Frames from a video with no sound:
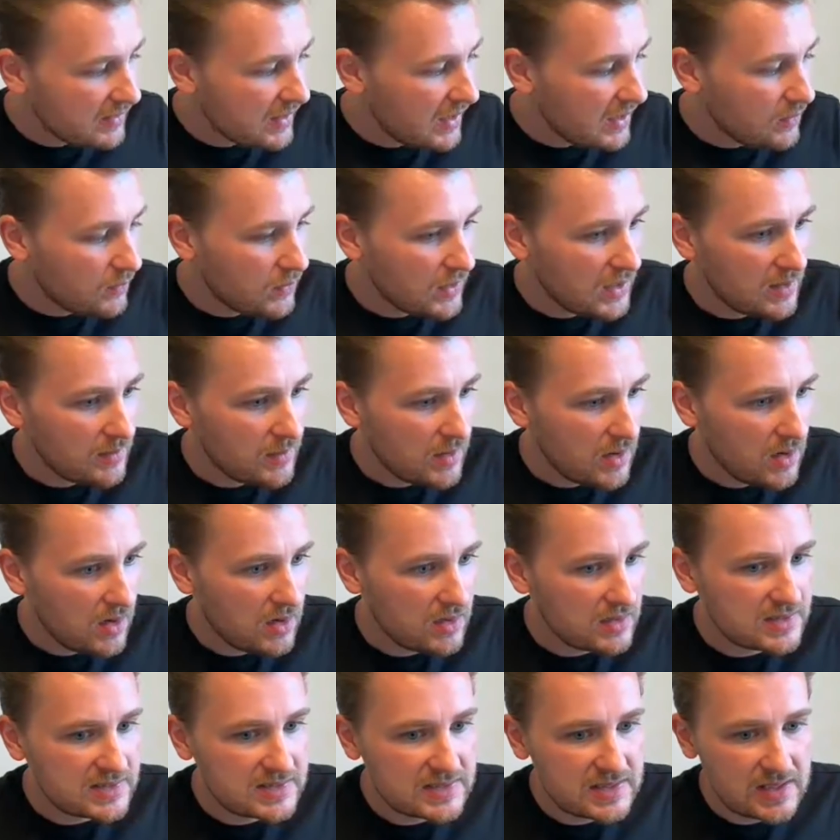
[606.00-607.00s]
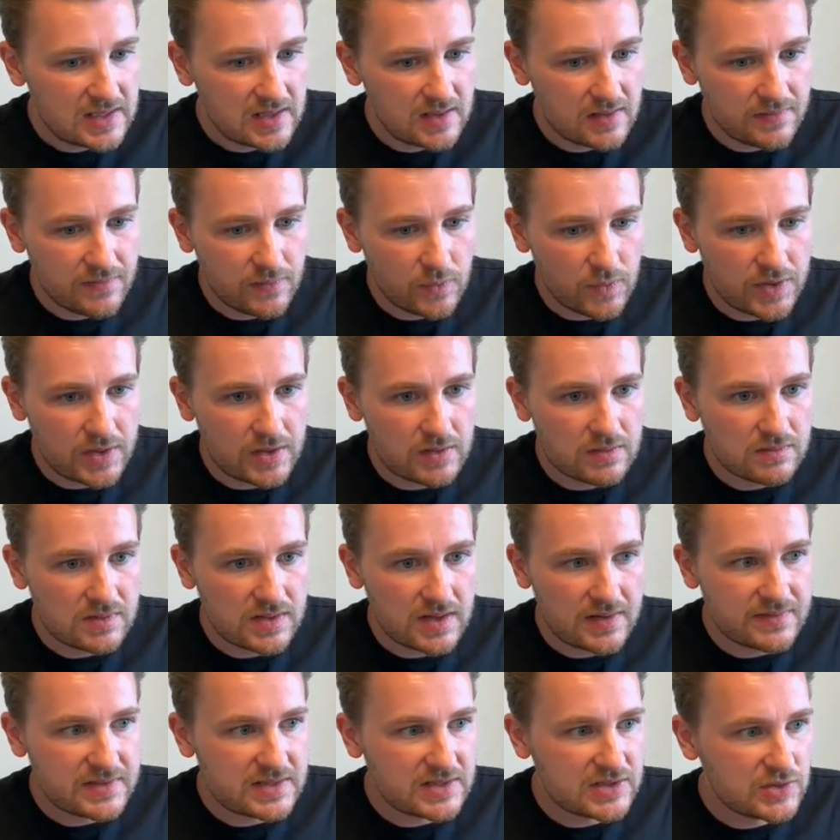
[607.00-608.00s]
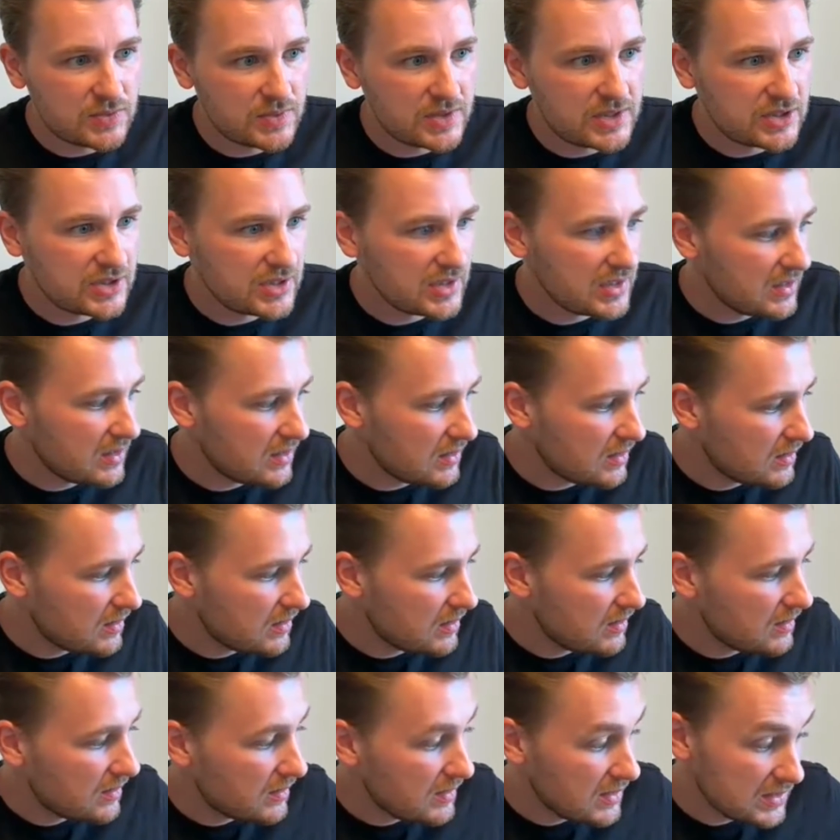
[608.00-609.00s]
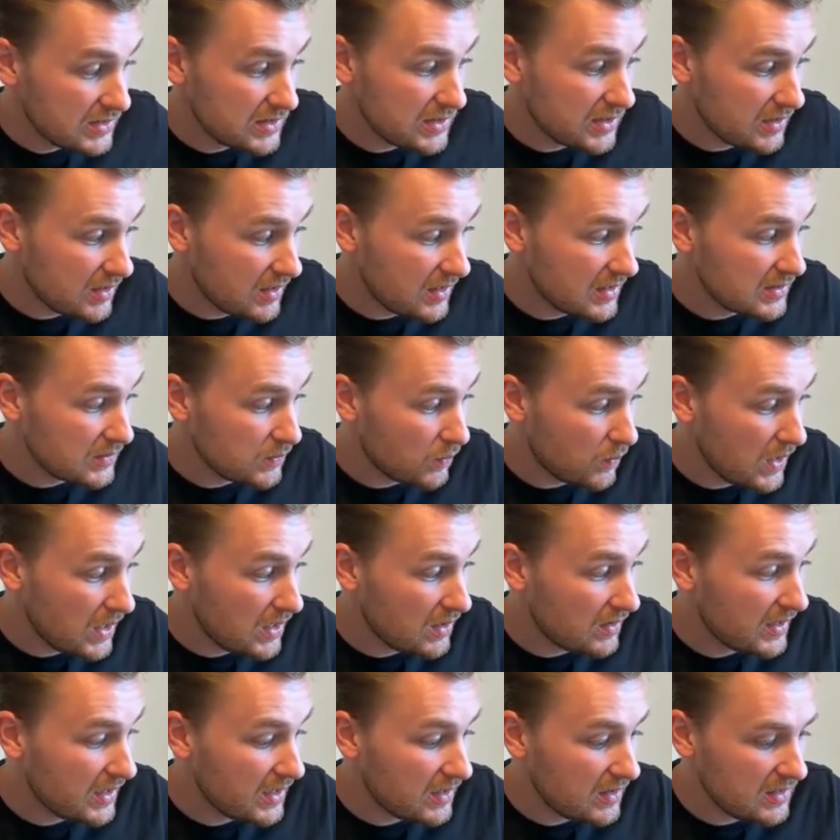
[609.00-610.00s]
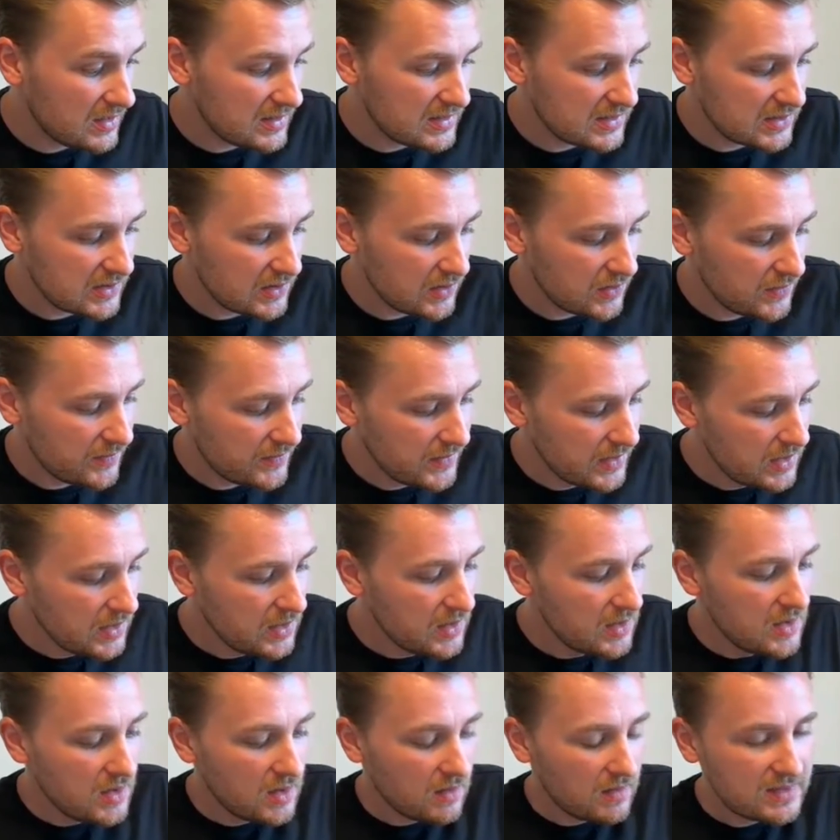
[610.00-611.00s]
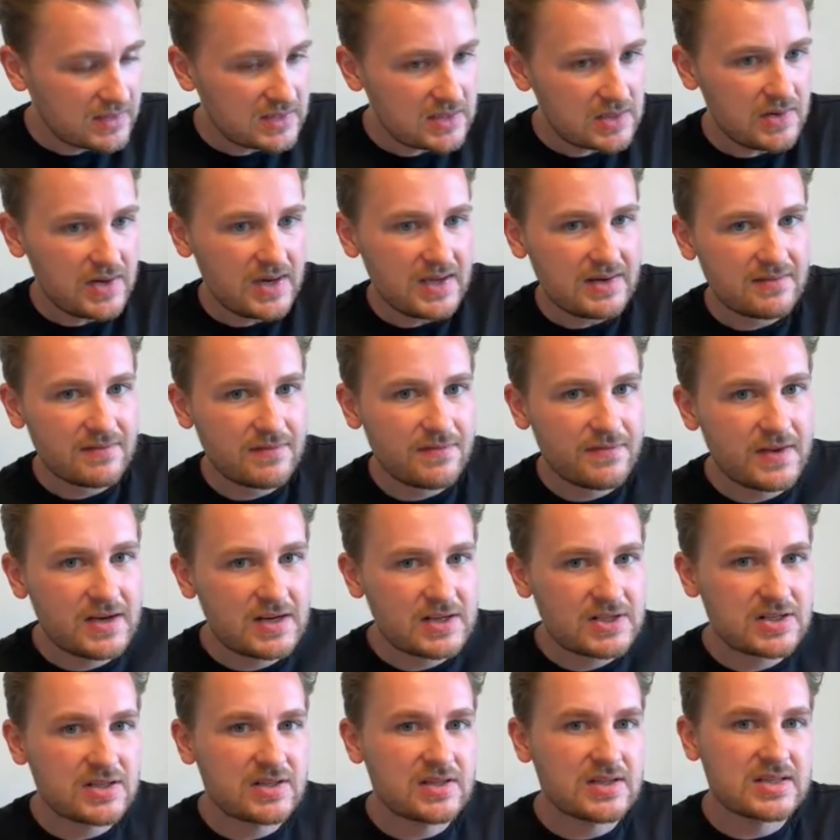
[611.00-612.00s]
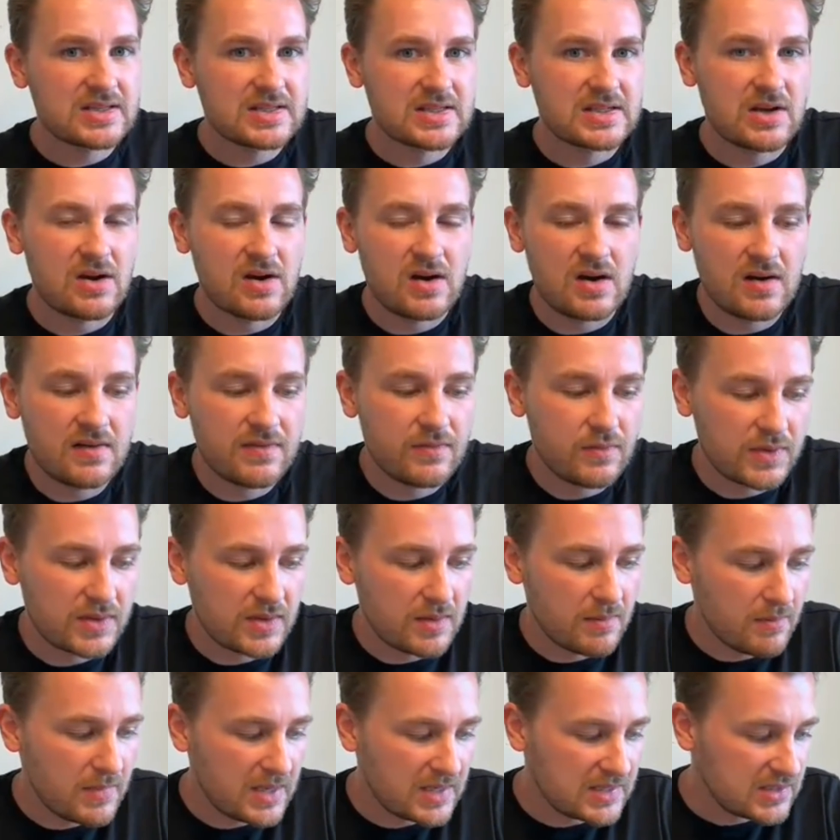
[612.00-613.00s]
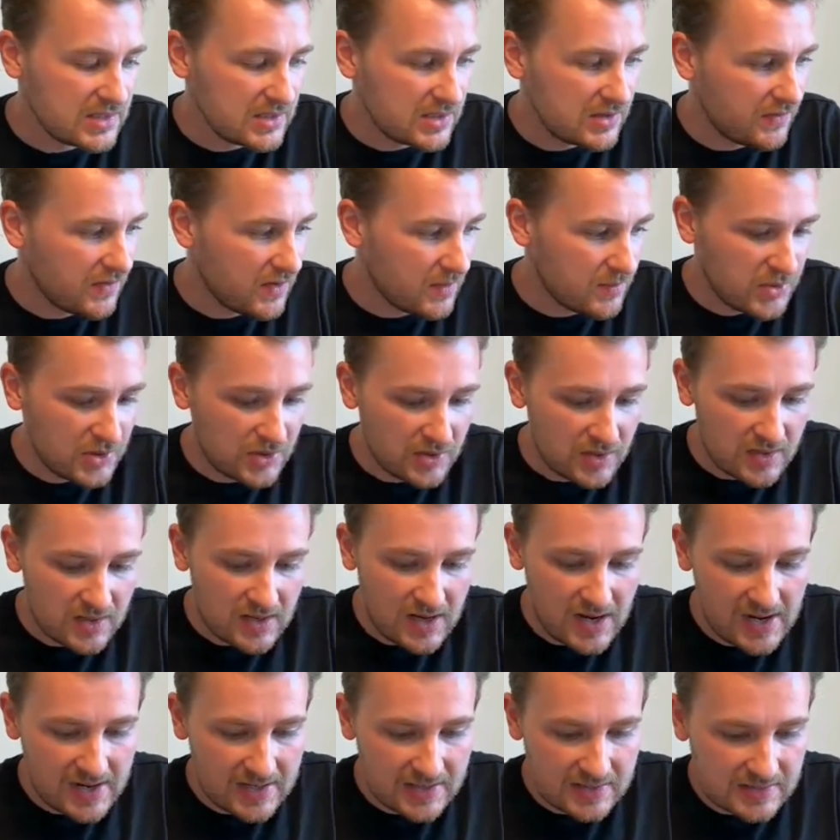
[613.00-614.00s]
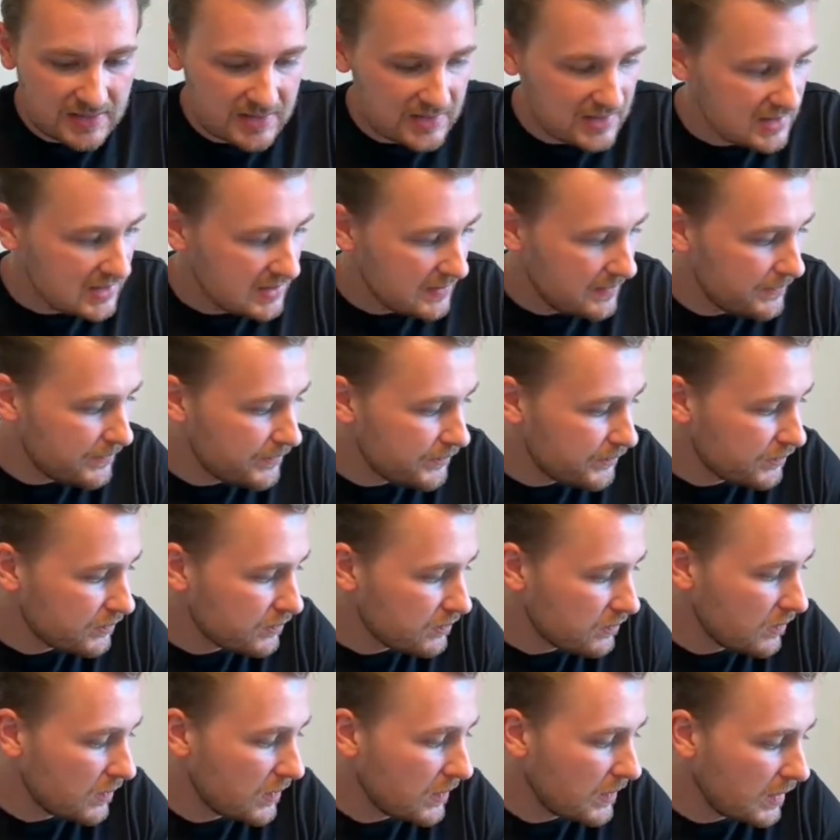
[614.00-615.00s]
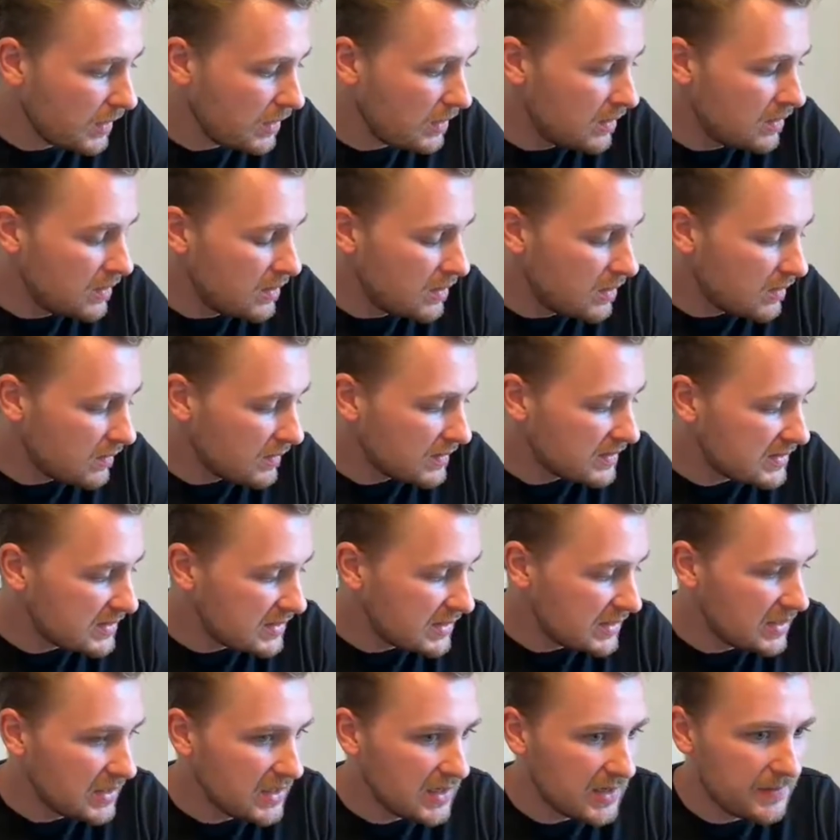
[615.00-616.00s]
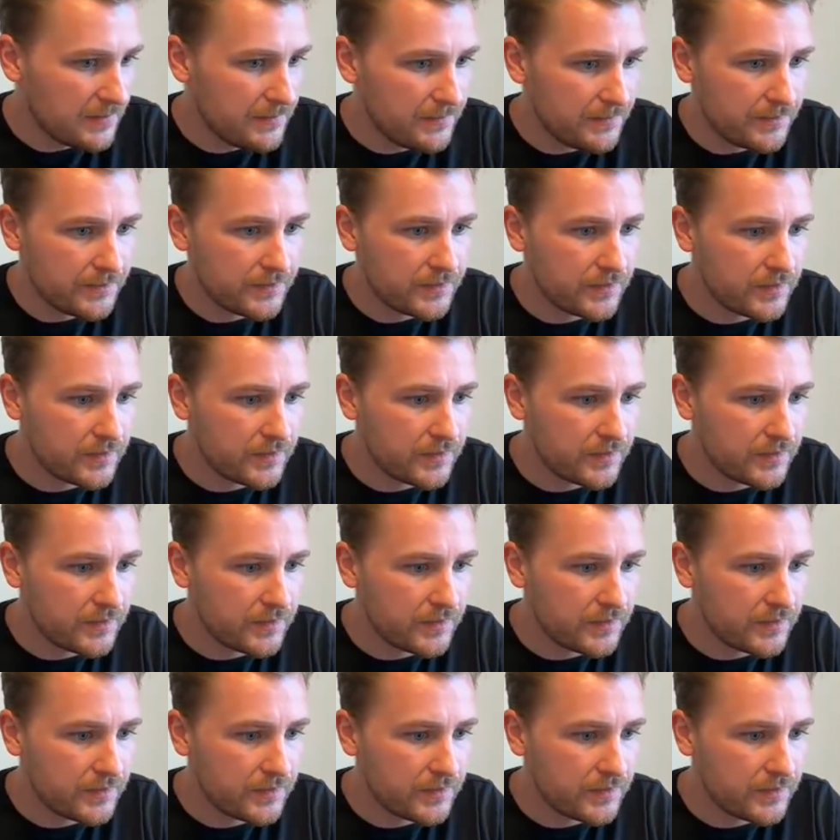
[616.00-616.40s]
like what I'm seeing for your love situation this year as well, Aries. So let's go ahead and finish this off with a message from your guides. Let's see here.